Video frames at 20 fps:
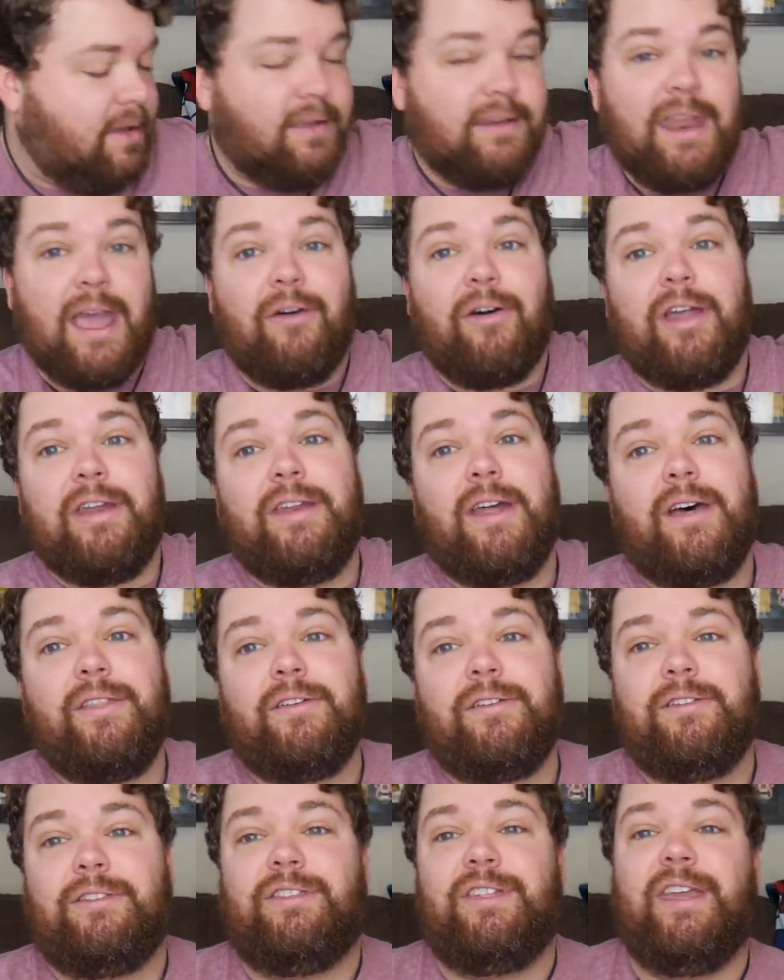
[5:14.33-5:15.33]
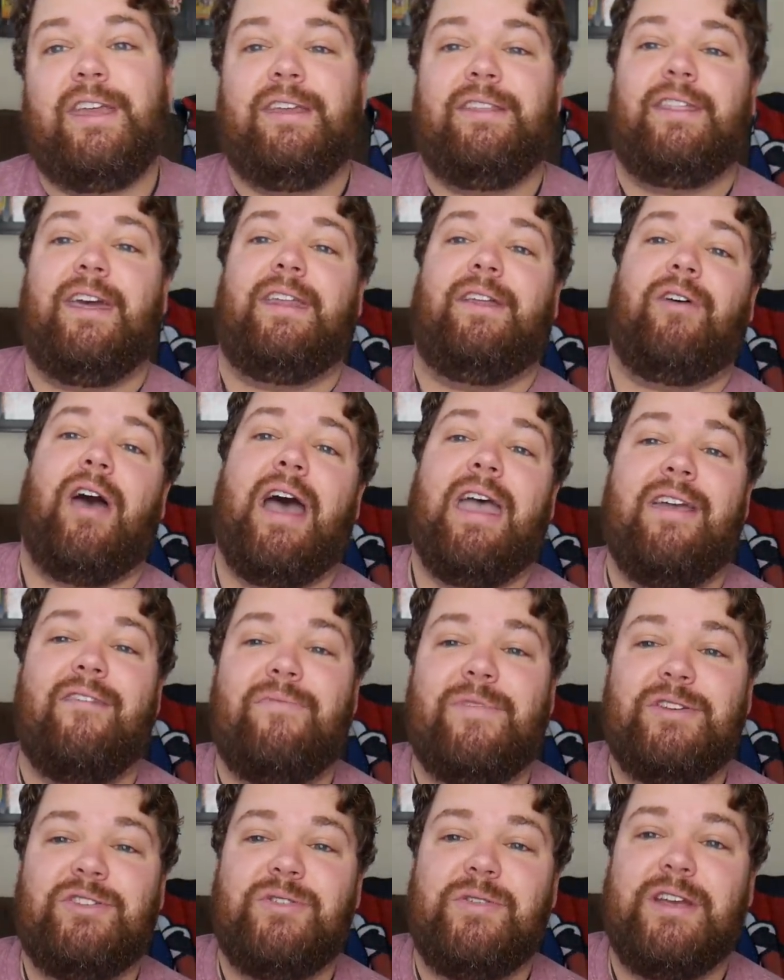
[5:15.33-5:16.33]
Now, another thing that I have
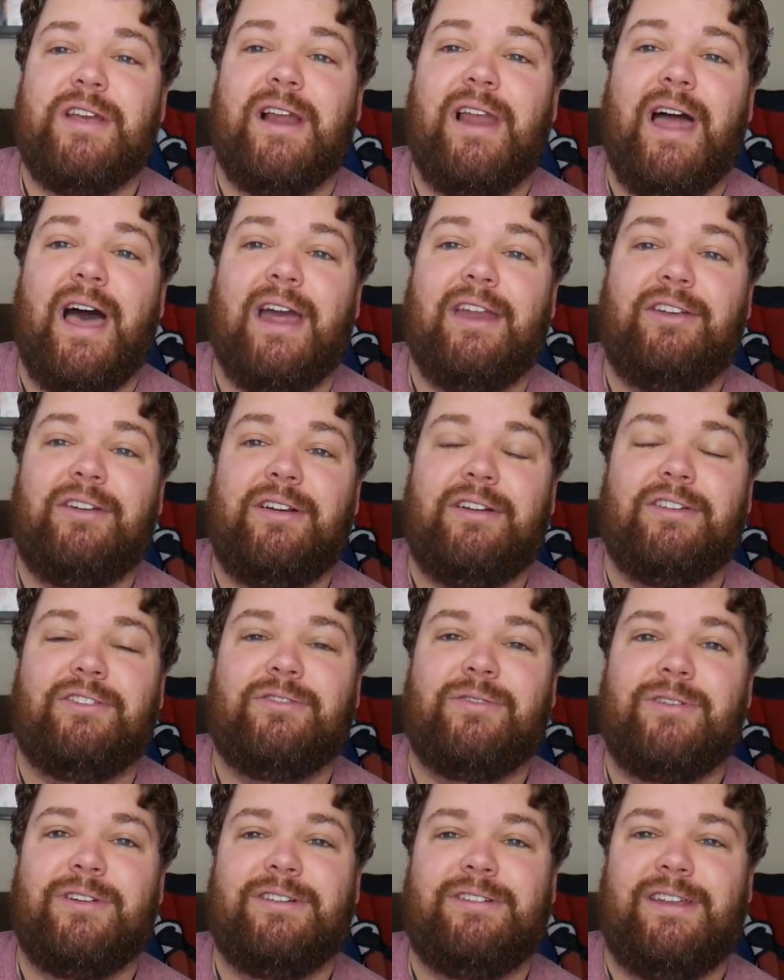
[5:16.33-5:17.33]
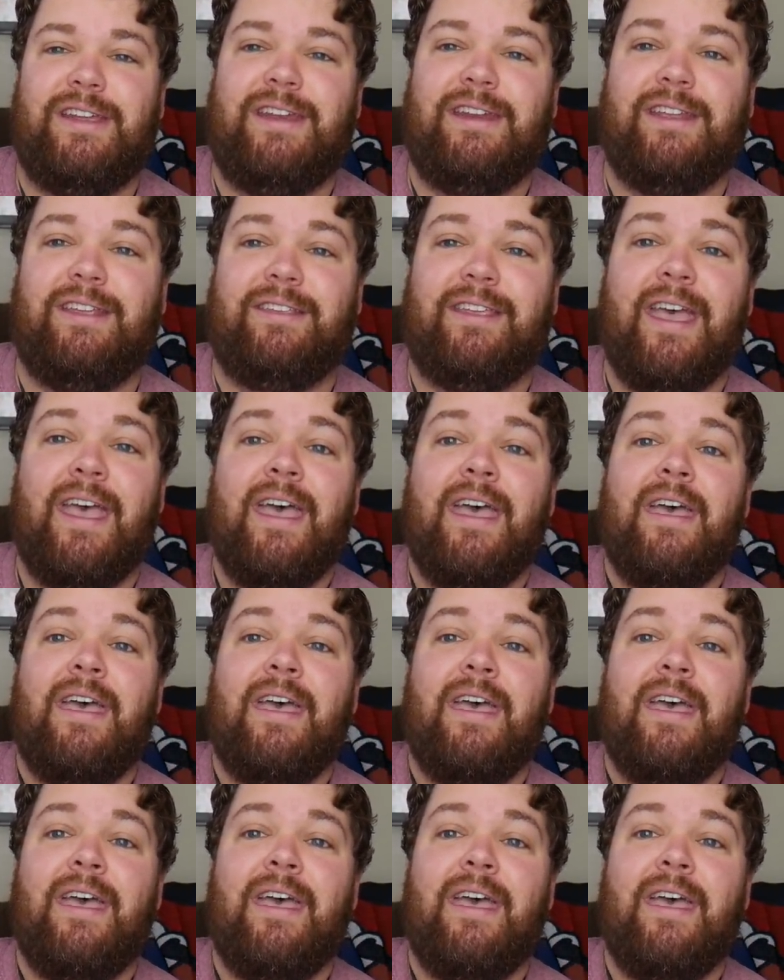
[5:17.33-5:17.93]
been doing a lot during this quarantine is